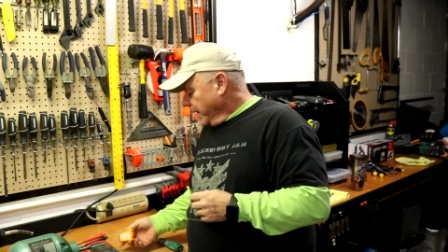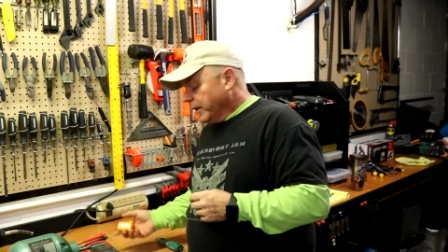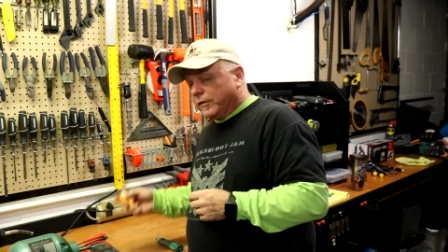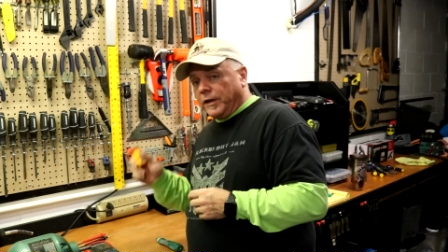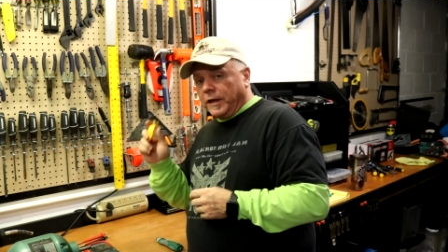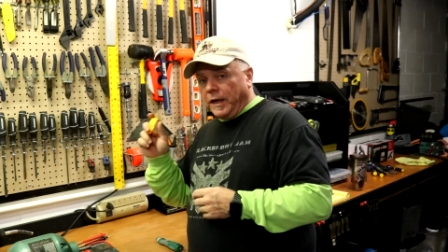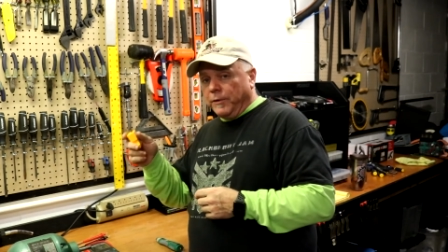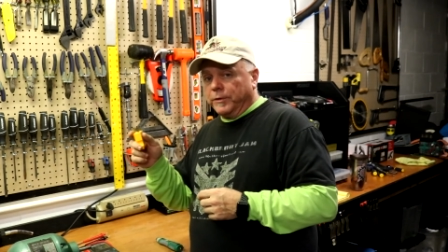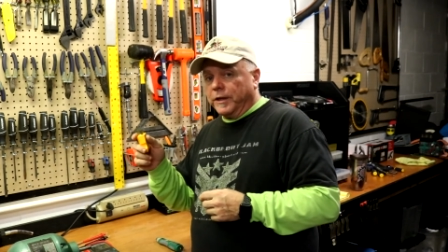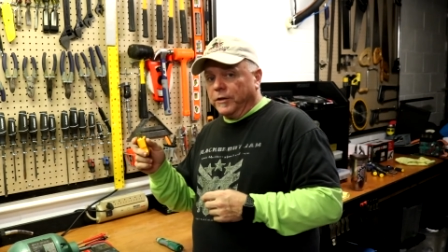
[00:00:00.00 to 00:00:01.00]
It'll tell you
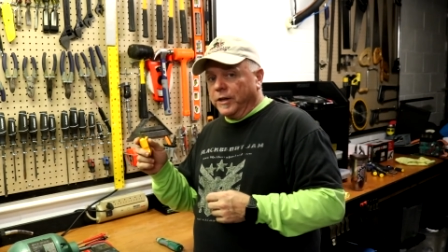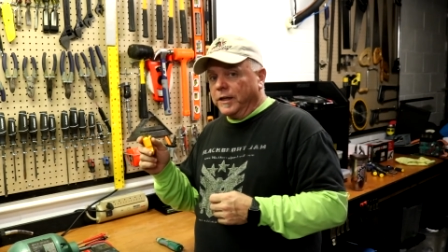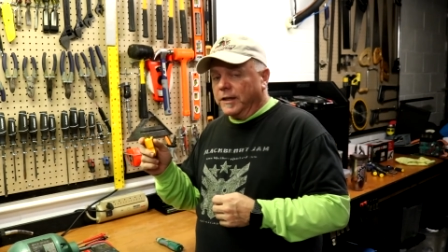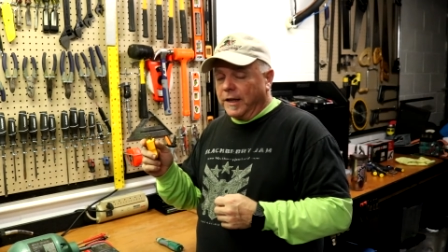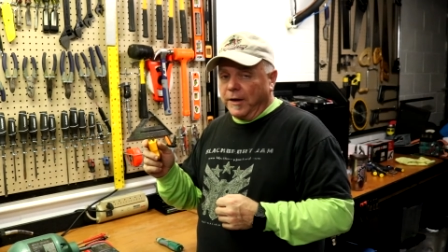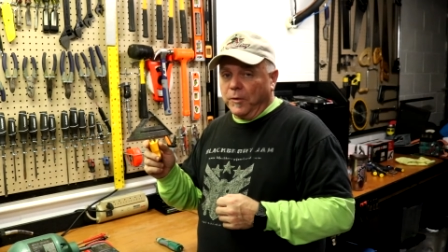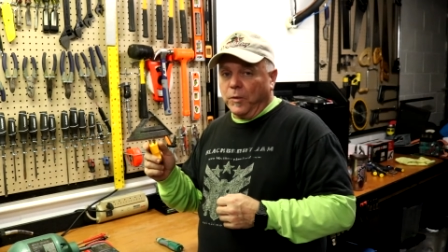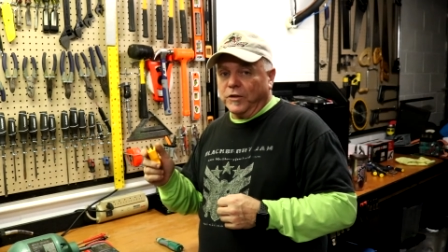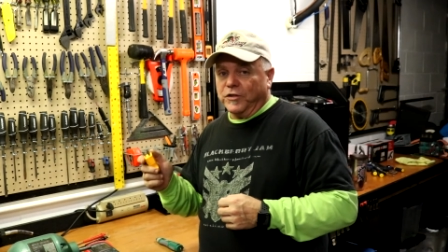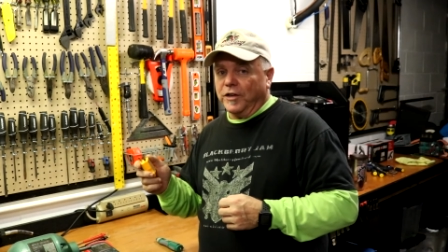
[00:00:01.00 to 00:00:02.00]
everything you need to know,
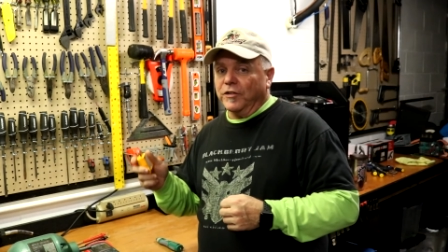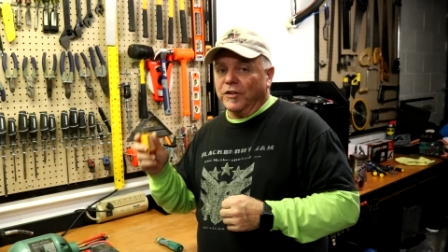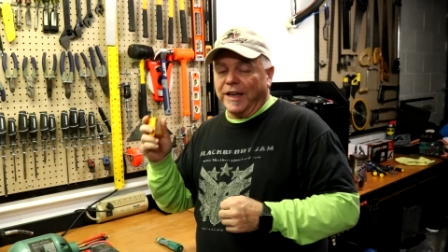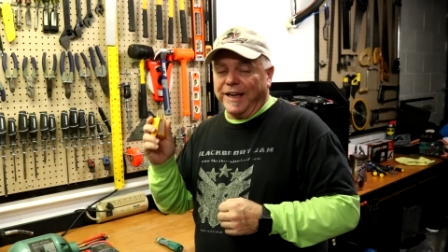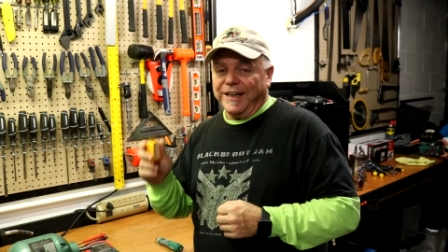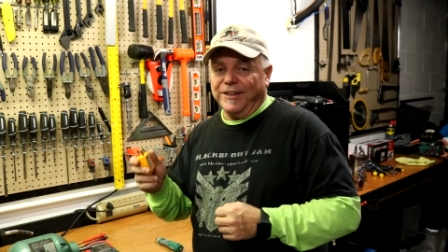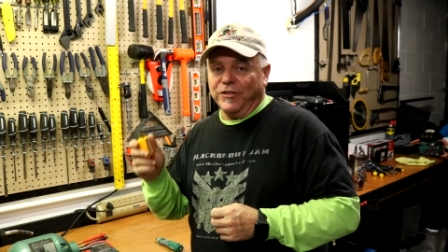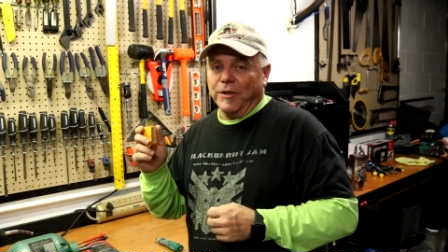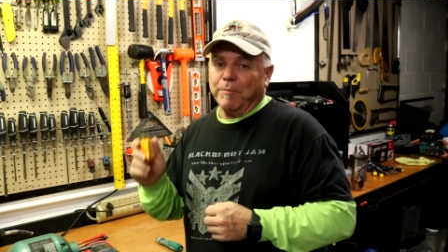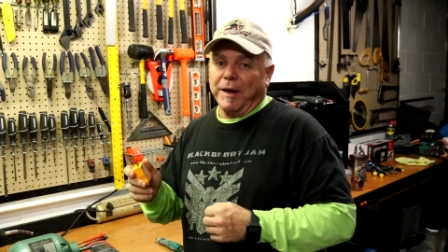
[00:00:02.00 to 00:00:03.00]
which is
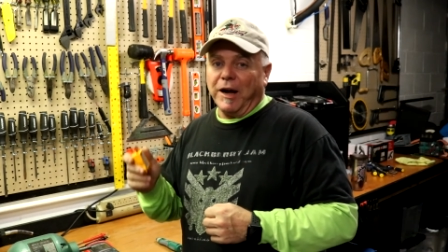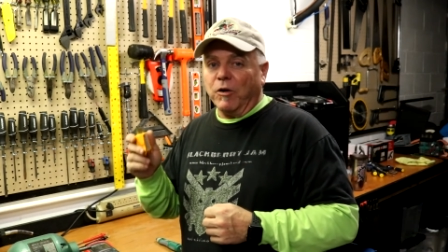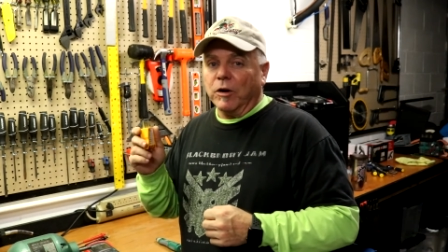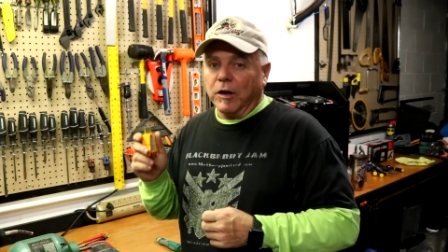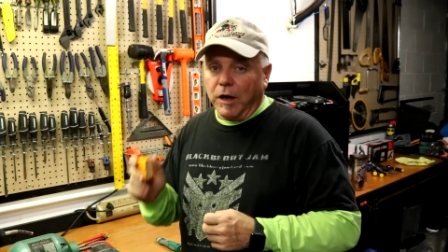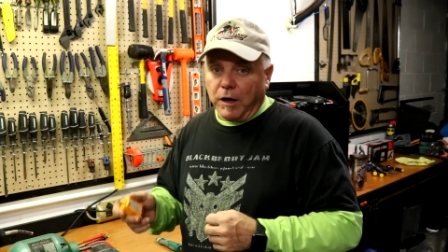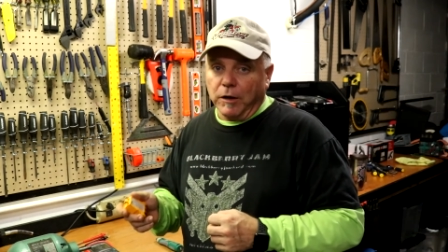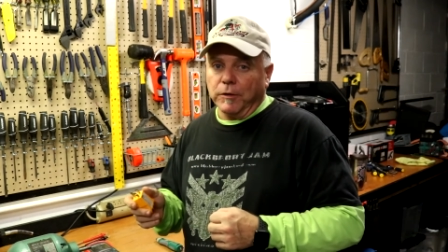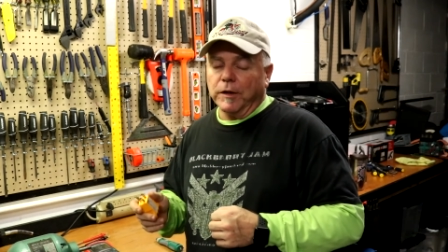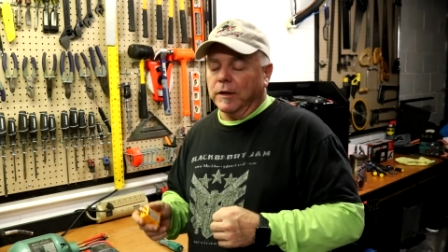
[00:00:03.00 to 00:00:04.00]
the power
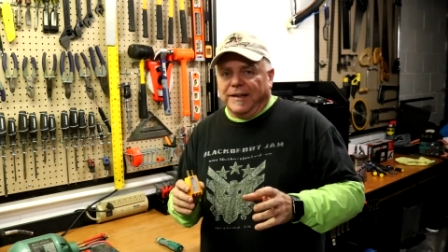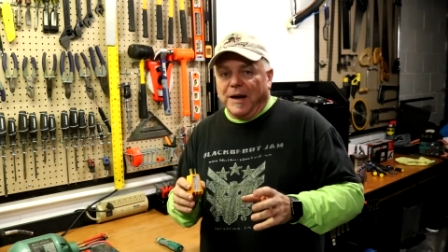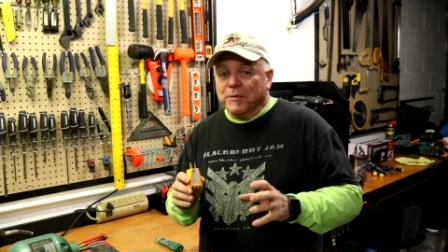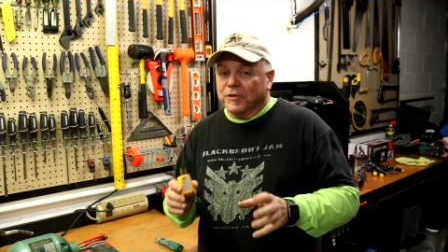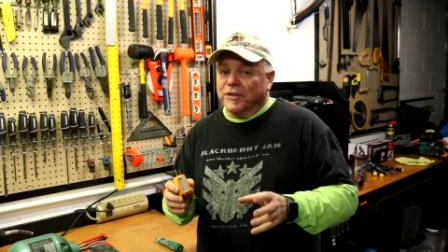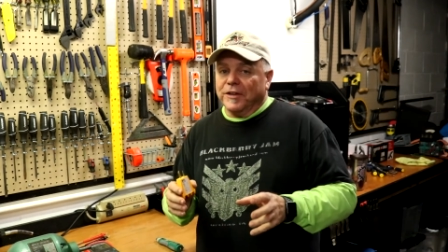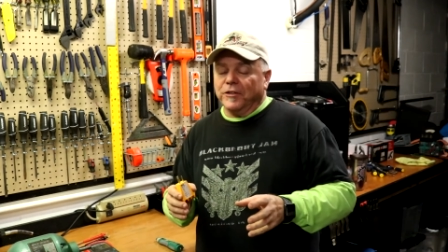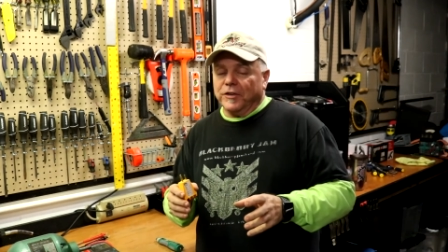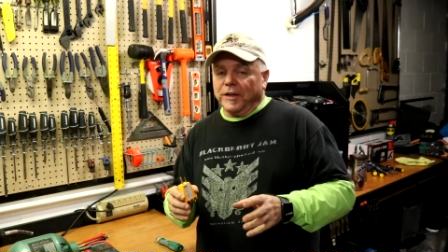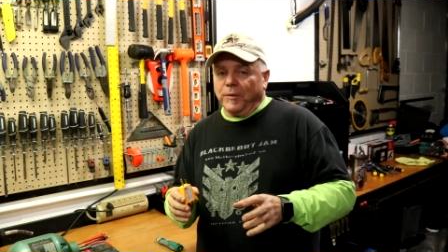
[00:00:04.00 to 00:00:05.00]
on? I'm going to say
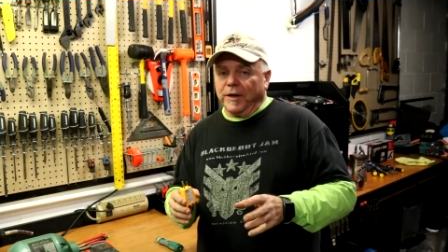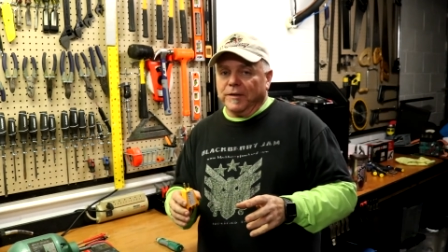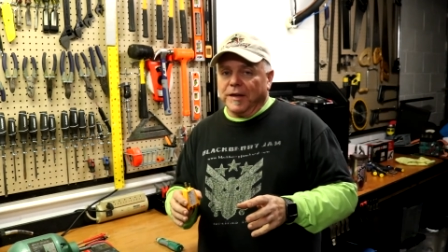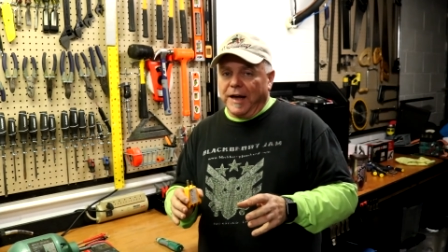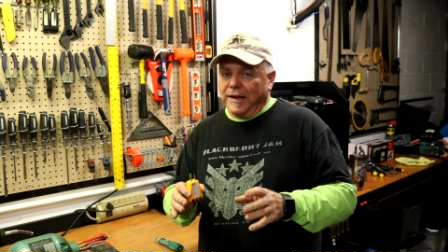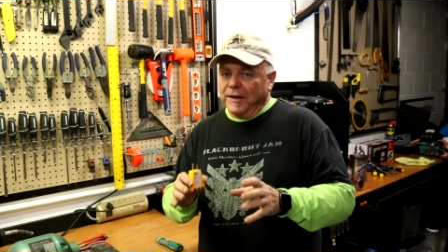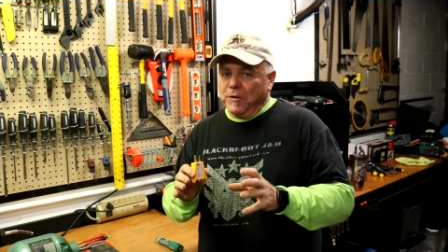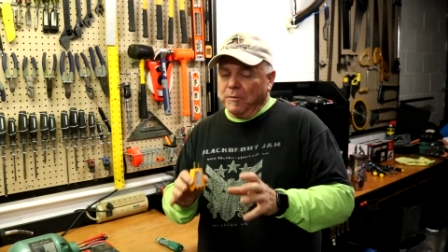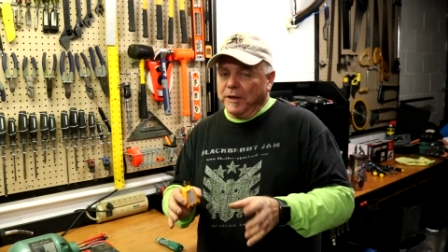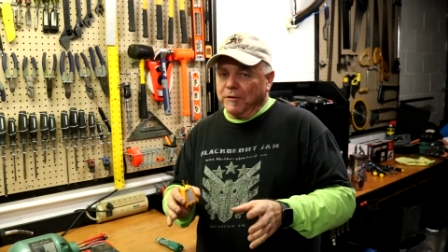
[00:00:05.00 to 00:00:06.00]
this anyway. I
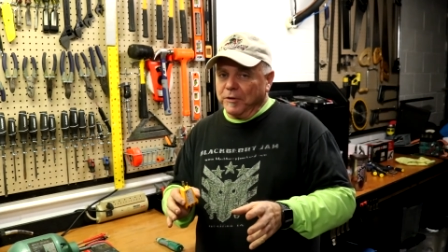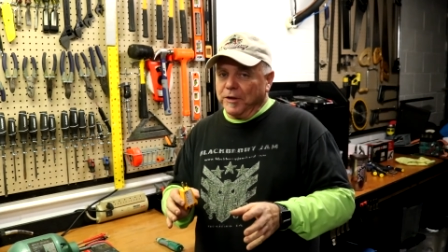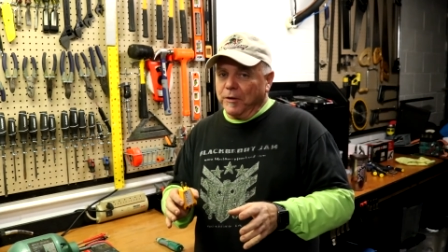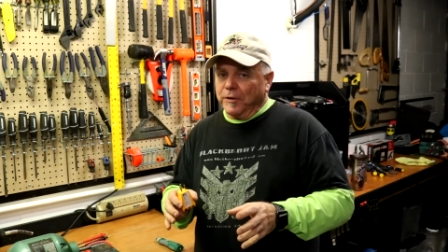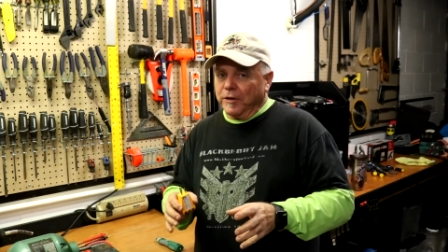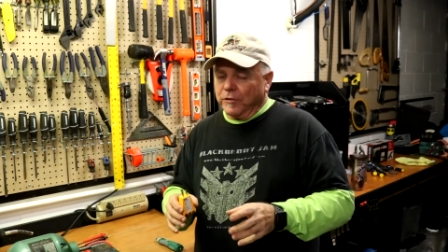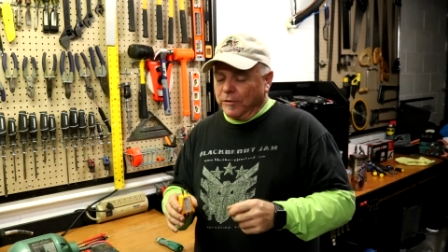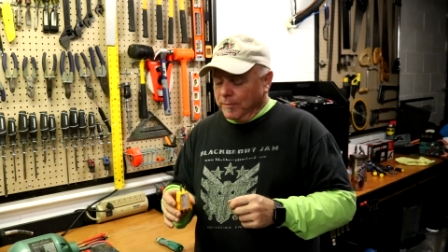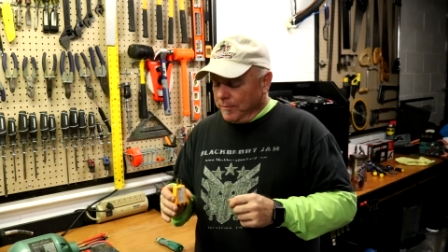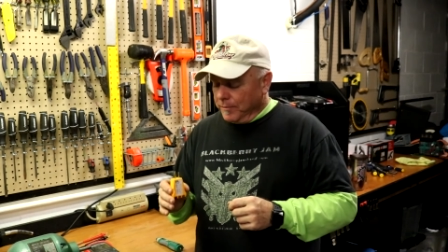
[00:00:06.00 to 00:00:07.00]
know many of you know this,